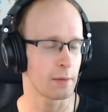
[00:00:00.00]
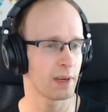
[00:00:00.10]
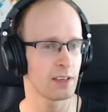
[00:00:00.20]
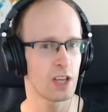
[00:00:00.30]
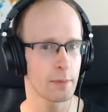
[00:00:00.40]

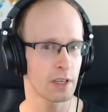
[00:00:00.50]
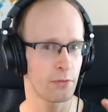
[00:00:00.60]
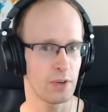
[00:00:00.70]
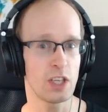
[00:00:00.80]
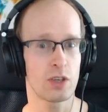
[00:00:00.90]
But in terms of
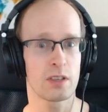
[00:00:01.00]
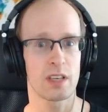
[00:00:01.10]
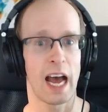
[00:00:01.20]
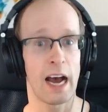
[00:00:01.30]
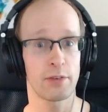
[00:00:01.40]
features,
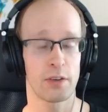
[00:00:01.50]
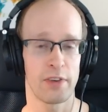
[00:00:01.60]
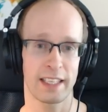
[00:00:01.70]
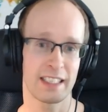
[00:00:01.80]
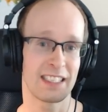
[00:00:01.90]
After
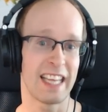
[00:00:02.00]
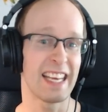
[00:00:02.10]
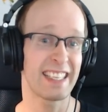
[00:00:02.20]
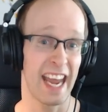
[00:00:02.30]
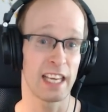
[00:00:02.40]
Effects is
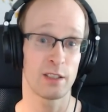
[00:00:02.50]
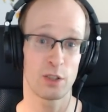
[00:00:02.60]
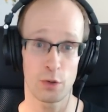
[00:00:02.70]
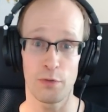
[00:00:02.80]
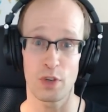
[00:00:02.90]
dedicated
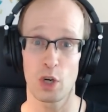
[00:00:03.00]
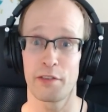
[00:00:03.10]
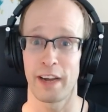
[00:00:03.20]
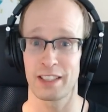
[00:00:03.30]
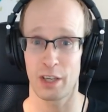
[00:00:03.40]
to visual
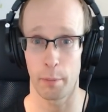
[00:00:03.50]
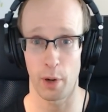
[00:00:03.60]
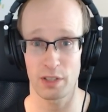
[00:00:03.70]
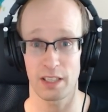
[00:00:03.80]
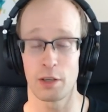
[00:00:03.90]
effects
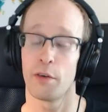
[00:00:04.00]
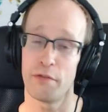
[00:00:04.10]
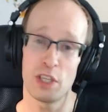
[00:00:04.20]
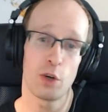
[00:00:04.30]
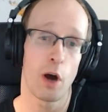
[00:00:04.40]
compositing or
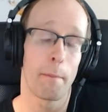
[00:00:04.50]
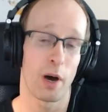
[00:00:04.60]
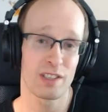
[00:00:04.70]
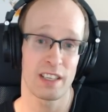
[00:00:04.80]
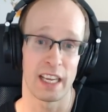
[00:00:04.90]
video
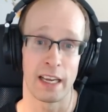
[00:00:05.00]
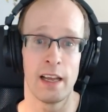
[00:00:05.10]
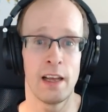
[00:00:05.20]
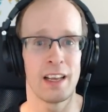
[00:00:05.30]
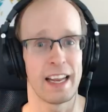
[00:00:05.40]
compositing.
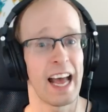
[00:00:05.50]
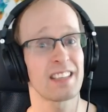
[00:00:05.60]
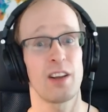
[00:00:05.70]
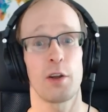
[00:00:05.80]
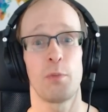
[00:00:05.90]
It has
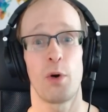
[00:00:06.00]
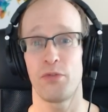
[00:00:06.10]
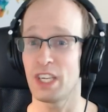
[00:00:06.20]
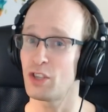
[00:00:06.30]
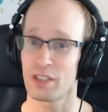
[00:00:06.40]
a lot more
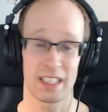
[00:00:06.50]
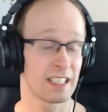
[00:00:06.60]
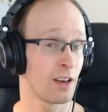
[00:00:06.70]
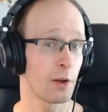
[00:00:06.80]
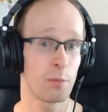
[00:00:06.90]
features. It's a
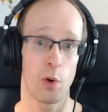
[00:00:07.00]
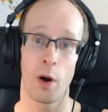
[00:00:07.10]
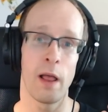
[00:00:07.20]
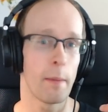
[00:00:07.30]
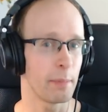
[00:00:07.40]
lot more
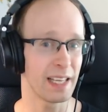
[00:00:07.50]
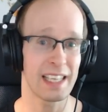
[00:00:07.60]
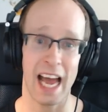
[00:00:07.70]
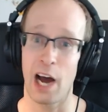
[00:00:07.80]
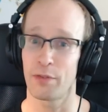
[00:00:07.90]
built
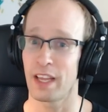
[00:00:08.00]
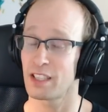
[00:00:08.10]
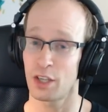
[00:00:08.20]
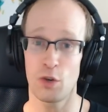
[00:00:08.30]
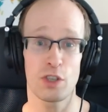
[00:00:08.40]
out. There's a
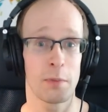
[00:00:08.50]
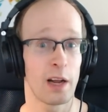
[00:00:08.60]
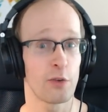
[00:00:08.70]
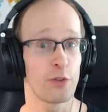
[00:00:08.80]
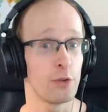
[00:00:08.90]
huge amount
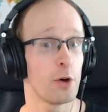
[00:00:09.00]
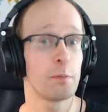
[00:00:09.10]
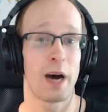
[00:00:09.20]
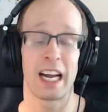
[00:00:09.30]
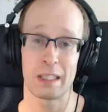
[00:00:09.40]
of
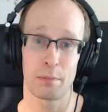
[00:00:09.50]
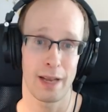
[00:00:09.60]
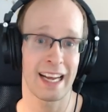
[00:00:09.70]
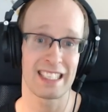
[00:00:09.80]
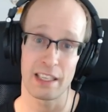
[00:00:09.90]
third-party
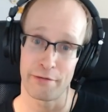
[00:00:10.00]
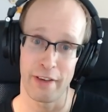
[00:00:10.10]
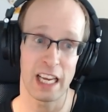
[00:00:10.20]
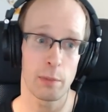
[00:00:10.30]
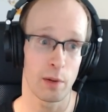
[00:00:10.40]
plugins
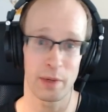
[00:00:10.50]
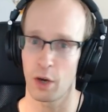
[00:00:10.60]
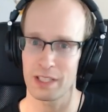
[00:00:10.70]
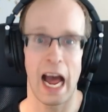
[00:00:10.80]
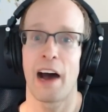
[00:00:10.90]
available
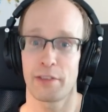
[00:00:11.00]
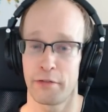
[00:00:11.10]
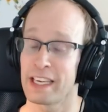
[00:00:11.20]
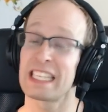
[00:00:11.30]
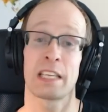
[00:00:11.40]
because After
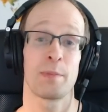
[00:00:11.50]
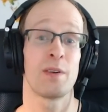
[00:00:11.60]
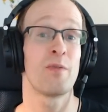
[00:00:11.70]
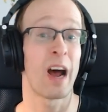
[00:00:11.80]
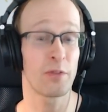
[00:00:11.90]
Effects has been
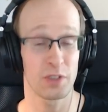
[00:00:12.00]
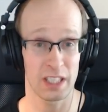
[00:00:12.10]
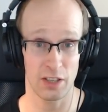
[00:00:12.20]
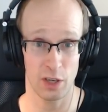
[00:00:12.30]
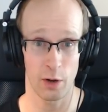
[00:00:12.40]
around for
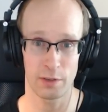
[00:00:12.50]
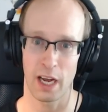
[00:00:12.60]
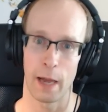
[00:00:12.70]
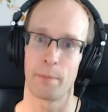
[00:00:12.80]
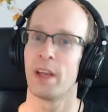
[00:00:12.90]
such a long
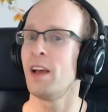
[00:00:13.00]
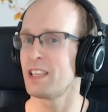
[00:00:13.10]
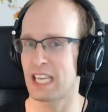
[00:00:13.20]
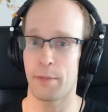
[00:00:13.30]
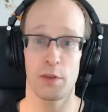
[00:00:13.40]
time.
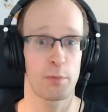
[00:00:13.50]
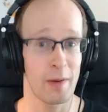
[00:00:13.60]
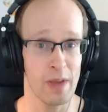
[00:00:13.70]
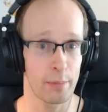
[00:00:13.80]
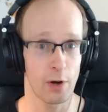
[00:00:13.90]
Same with
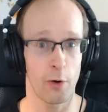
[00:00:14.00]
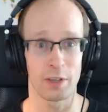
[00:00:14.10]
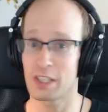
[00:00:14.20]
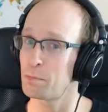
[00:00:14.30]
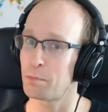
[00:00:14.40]
Premiere Pro. It's
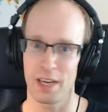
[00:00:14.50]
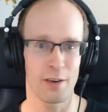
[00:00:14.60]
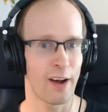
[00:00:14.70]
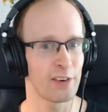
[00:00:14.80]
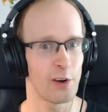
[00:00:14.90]
just been
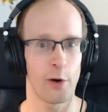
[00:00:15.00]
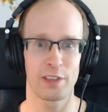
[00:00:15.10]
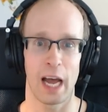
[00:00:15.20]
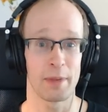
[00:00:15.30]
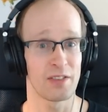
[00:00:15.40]
around a long
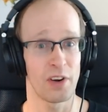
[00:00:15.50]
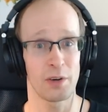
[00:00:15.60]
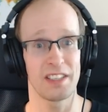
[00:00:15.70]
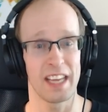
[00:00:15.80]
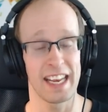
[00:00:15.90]
time. It's very
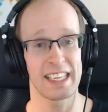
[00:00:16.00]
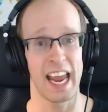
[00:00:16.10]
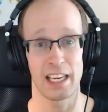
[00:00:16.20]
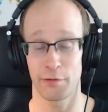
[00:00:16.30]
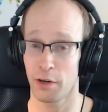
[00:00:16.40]

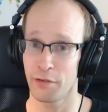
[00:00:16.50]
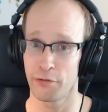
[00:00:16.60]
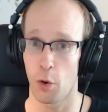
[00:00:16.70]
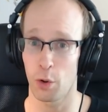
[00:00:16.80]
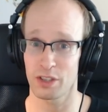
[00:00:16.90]
dedicated, very
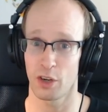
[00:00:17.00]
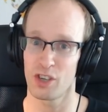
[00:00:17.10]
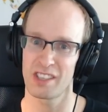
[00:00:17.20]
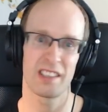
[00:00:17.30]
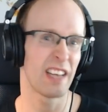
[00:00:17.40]
focused on
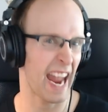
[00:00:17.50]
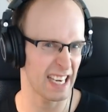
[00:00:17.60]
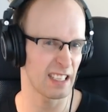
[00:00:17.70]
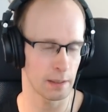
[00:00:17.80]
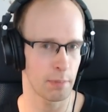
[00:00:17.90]
just the
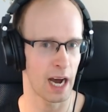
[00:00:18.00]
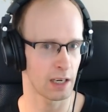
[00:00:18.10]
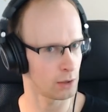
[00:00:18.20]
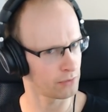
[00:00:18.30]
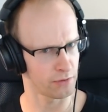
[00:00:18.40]
editing part
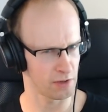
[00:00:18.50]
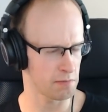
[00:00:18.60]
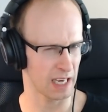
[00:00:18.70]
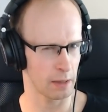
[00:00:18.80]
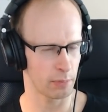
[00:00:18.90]
of the
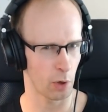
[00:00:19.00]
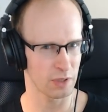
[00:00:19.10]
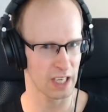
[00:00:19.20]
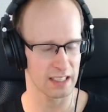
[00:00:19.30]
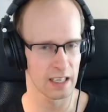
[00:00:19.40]
filmmaking
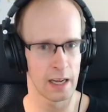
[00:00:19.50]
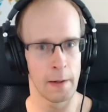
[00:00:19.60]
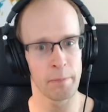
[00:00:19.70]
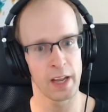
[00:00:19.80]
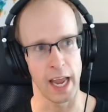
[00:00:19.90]
process.
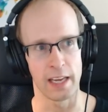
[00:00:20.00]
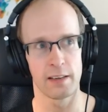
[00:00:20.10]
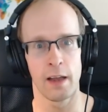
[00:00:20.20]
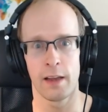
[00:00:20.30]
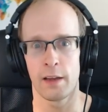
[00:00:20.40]
And
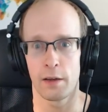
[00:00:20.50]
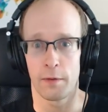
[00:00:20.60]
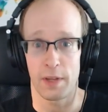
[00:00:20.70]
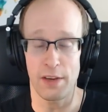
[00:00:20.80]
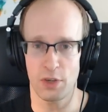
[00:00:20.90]

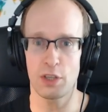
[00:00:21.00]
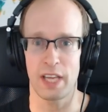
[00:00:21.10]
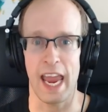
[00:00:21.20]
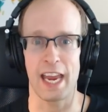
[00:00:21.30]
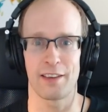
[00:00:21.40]
if you
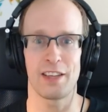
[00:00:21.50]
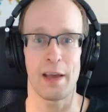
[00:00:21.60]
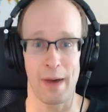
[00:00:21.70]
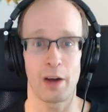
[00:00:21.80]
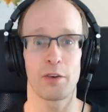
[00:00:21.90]
take the
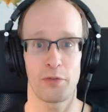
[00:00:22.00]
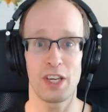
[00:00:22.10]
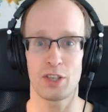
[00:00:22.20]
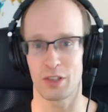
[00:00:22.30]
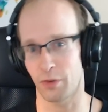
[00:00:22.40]
amount of
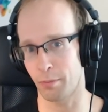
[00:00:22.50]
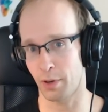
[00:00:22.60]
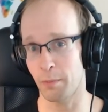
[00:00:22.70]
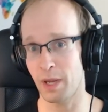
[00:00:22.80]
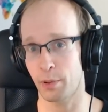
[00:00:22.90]
features from
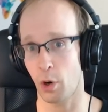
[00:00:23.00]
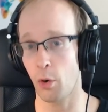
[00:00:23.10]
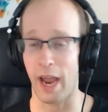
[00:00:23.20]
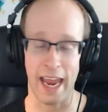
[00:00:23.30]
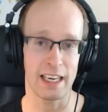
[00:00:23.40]
Premiere
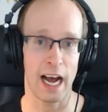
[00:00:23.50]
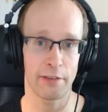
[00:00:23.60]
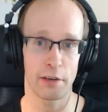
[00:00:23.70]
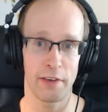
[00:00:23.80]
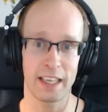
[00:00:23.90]
Pro and
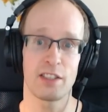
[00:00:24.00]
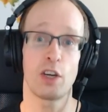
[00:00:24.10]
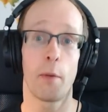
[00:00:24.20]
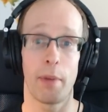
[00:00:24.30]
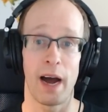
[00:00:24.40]
After Effects, you
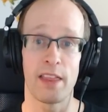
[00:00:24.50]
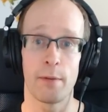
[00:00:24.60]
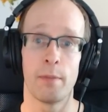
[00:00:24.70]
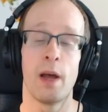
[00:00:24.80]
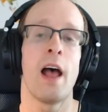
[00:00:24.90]
combine
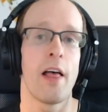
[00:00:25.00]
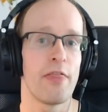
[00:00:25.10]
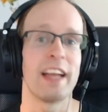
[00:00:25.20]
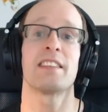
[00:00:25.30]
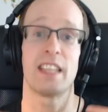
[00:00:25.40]
them,
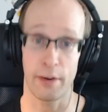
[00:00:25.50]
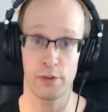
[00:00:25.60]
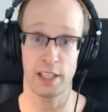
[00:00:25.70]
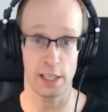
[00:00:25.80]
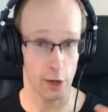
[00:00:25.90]
that's
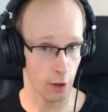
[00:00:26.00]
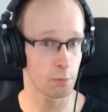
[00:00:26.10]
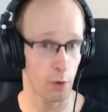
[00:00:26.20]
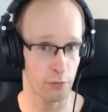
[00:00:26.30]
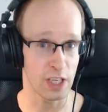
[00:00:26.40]
definitely a lot
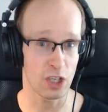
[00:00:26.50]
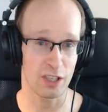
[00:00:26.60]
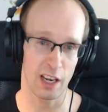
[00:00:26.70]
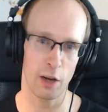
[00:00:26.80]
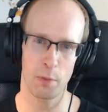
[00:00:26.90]
more features
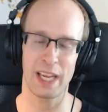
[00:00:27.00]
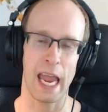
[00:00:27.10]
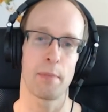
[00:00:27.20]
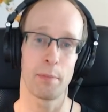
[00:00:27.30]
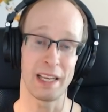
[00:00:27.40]
and a lot more
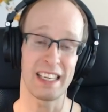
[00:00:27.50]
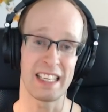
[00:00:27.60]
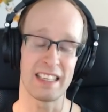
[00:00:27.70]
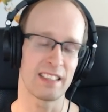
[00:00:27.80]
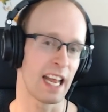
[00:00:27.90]

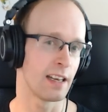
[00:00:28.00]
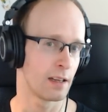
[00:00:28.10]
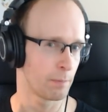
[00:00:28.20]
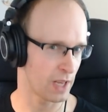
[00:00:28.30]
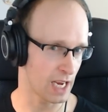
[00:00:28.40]
capabilities than
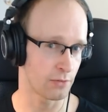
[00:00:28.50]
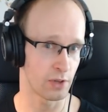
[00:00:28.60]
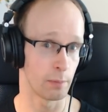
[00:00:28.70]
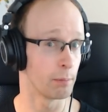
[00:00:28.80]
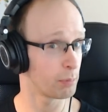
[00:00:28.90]

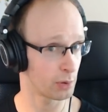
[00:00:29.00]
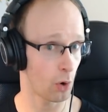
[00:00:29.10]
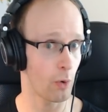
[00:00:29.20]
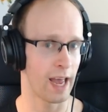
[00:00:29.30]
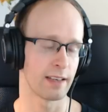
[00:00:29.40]
HitFilm
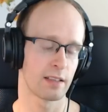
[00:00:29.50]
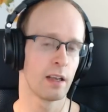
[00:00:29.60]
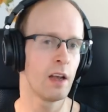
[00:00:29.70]
Pro has.